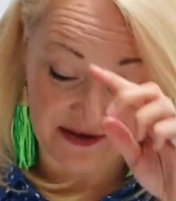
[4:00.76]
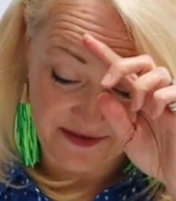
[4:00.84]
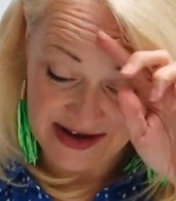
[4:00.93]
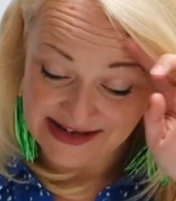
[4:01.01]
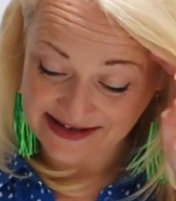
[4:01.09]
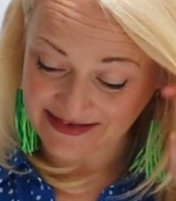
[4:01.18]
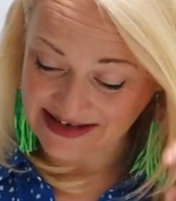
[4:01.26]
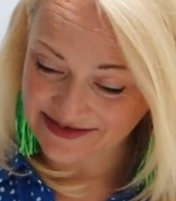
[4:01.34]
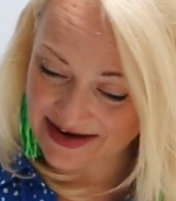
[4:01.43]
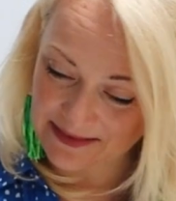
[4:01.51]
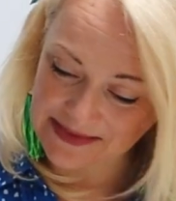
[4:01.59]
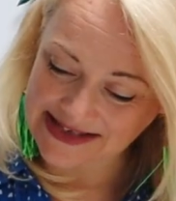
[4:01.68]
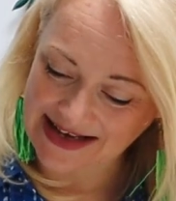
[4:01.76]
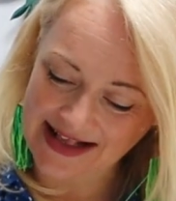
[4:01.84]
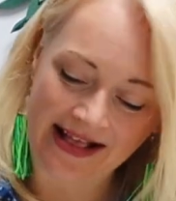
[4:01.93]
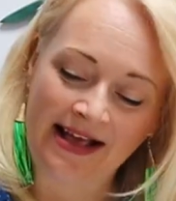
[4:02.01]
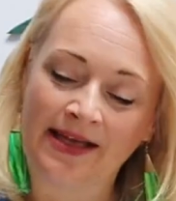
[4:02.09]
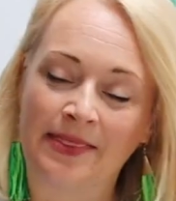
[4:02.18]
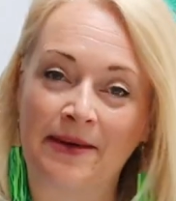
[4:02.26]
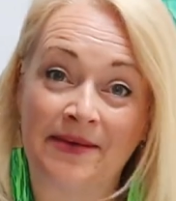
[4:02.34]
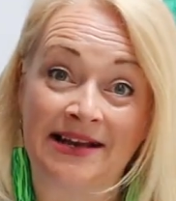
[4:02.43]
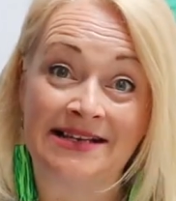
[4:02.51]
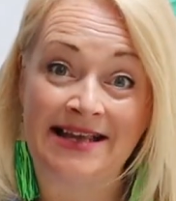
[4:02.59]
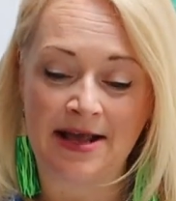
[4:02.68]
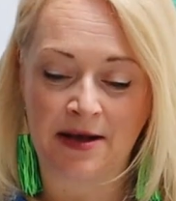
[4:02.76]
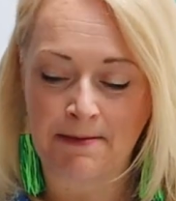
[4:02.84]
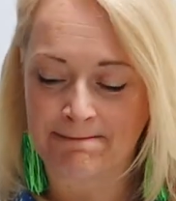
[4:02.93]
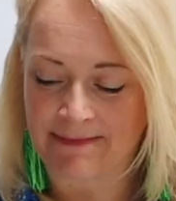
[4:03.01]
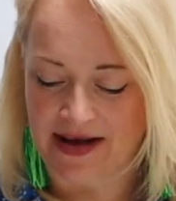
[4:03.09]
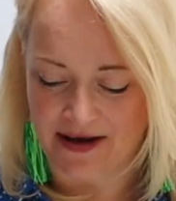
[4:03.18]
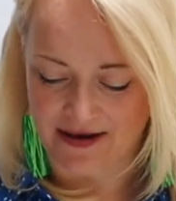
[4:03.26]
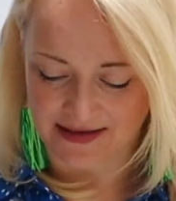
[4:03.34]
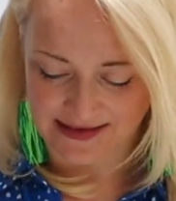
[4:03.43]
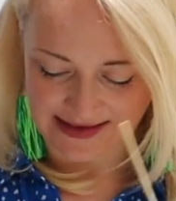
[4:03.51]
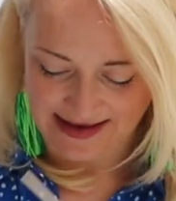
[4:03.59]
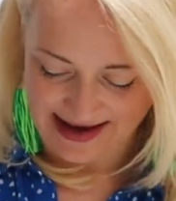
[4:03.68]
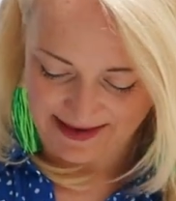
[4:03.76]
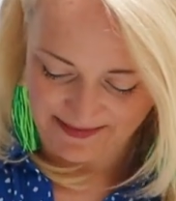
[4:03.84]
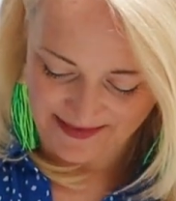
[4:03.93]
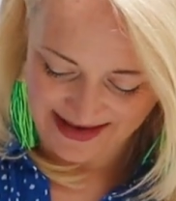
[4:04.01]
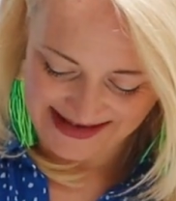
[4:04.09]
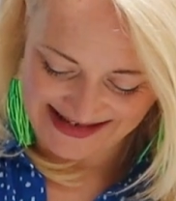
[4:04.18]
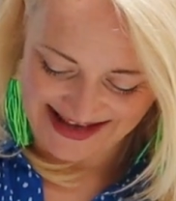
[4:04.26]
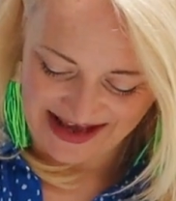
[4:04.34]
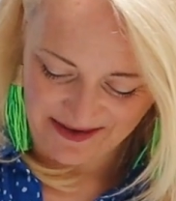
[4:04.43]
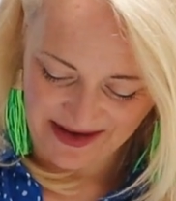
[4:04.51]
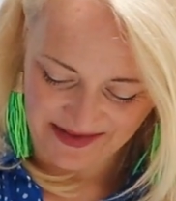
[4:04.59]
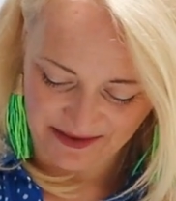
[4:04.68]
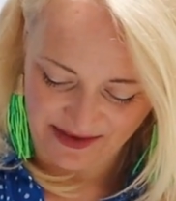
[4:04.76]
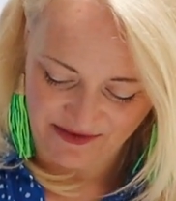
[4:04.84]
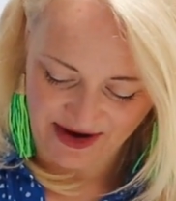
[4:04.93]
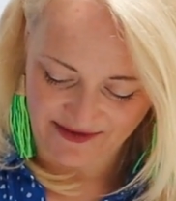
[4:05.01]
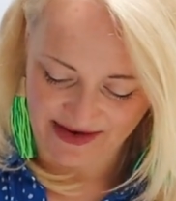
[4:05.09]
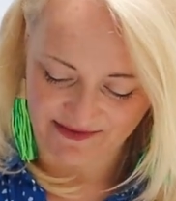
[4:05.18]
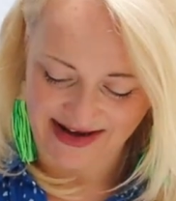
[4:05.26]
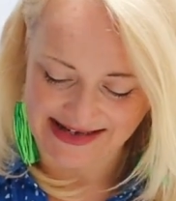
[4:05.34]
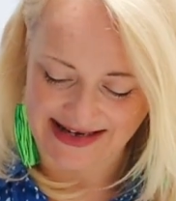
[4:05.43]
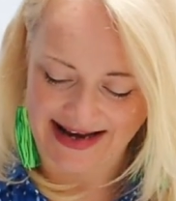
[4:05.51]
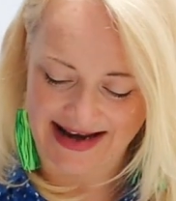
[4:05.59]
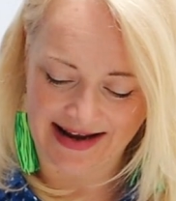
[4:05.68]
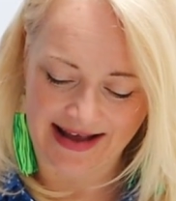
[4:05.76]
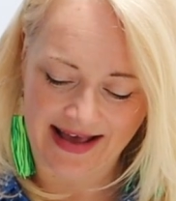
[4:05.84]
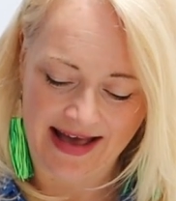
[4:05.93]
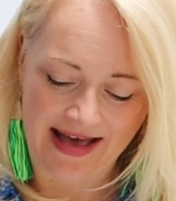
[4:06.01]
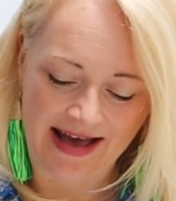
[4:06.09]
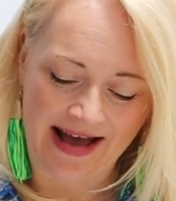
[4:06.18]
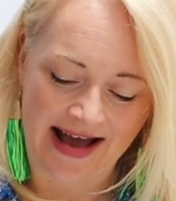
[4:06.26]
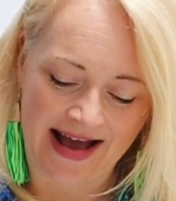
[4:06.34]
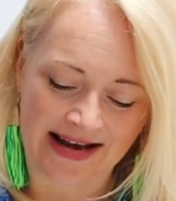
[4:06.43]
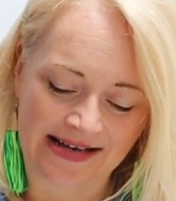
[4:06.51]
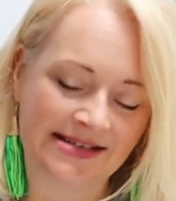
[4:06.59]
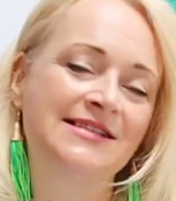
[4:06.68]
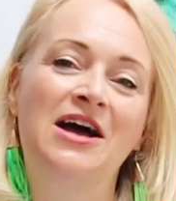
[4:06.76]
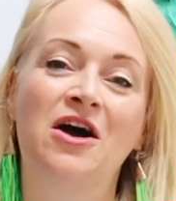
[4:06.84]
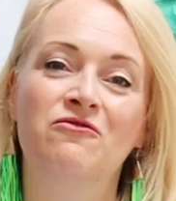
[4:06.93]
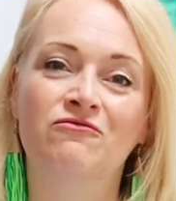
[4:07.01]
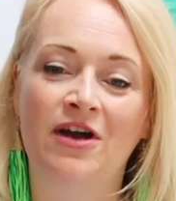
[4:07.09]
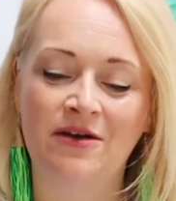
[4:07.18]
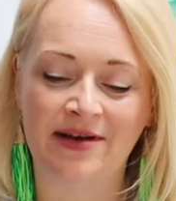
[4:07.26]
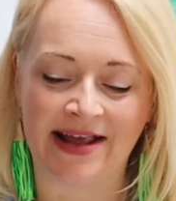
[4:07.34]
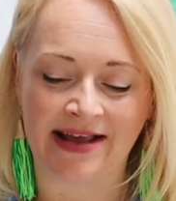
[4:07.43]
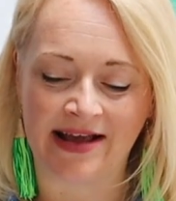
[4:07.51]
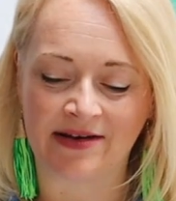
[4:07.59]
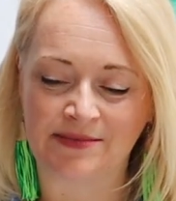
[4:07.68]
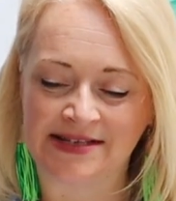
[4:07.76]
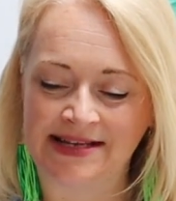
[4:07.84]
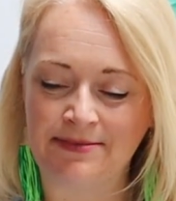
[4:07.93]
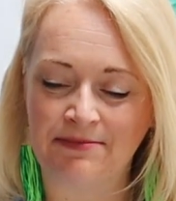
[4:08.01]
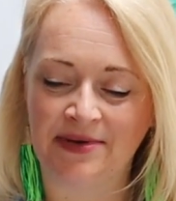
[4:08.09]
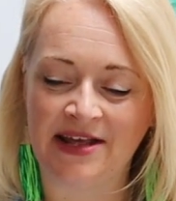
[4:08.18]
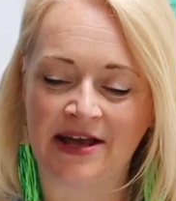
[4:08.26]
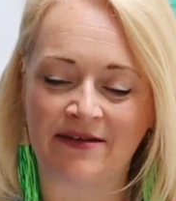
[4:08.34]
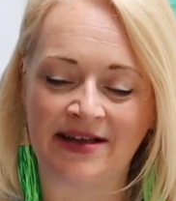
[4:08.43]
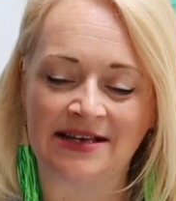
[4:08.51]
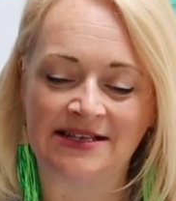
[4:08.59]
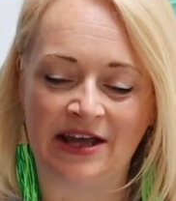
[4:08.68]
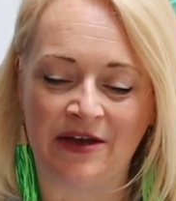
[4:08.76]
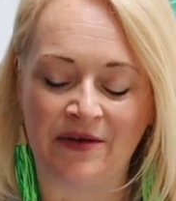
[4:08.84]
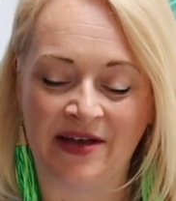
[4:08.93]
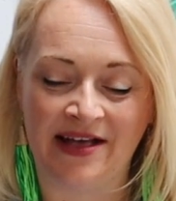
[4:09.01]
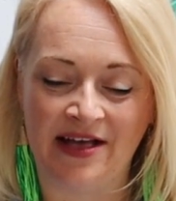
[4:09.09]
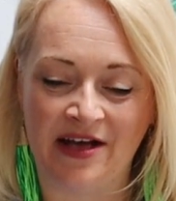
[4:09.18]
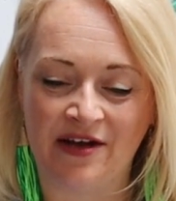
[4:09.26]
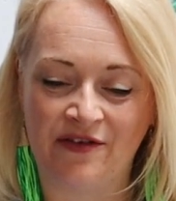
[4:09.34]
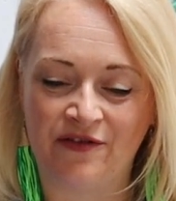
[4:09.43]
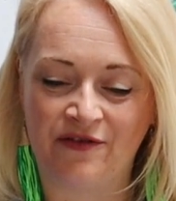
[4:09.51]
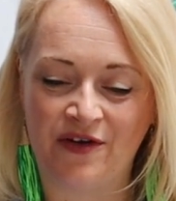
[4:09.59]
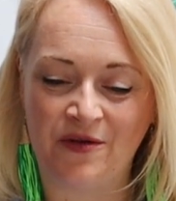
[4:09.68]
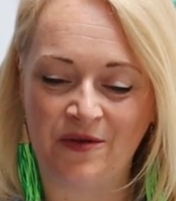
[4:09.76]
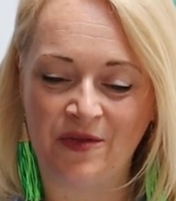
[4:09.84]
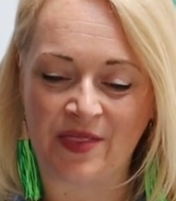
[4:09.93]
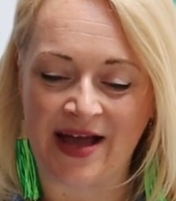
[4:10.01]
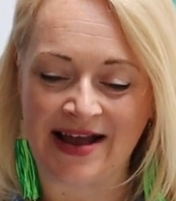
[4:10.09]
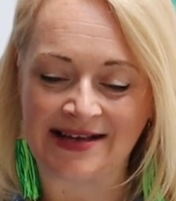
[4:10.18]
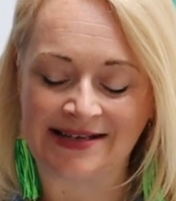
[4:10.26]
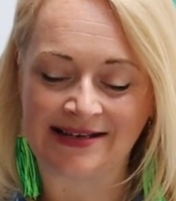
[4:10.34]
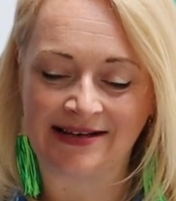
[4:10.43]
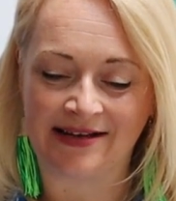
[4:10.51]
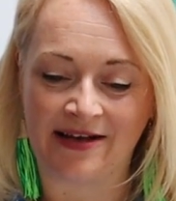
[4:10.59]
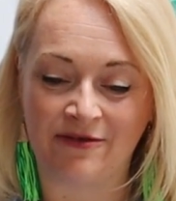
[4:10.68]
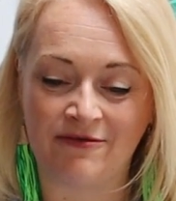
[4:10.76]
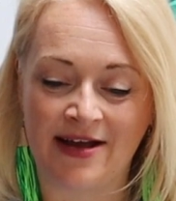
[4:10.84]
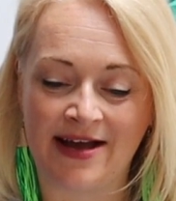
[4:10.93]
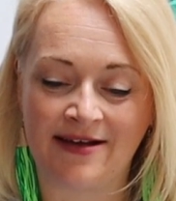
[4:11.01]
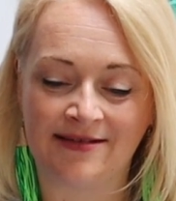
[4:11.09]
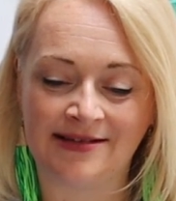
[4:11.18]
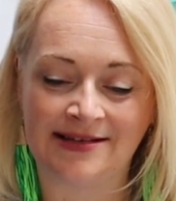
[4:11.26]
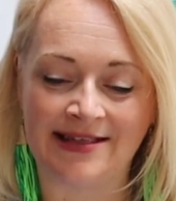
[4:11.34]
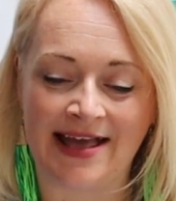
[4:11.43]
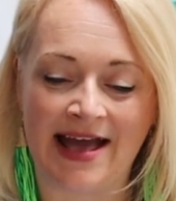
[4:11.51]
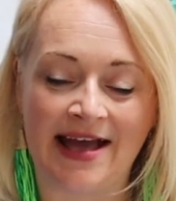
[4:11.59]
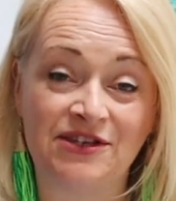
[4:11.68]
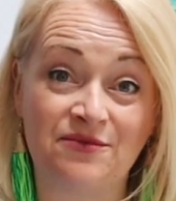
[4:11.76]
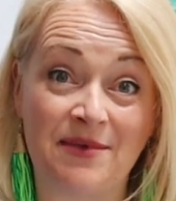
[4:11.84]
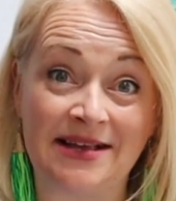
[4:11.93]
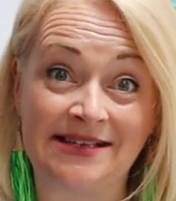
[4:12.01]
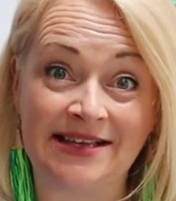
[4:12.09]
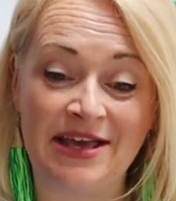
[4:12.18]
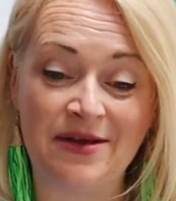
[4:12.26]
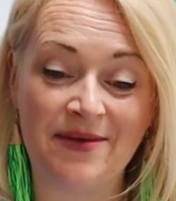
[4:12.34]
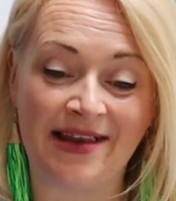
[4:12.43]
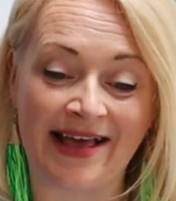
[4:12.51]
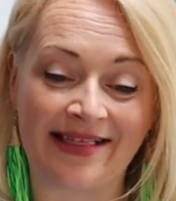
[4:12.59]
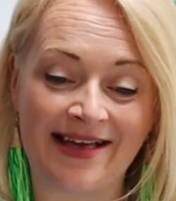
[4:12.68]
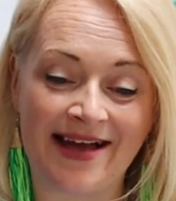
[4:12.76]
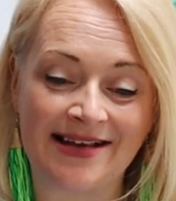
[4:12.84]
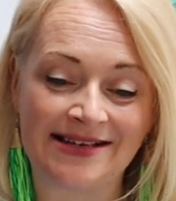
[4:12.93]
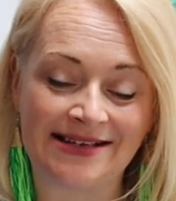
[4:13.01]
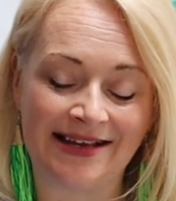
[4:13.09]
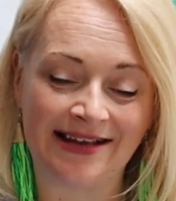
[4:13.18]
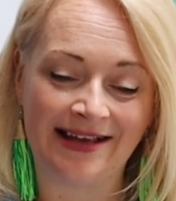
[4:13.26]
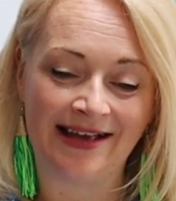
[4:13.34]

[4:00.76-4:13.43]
on our first 3 strips. Now we're going to take our skewer that we've covered in Vasaline and start rolling, and I'm simply going to fold that around the edge of my skewer like that,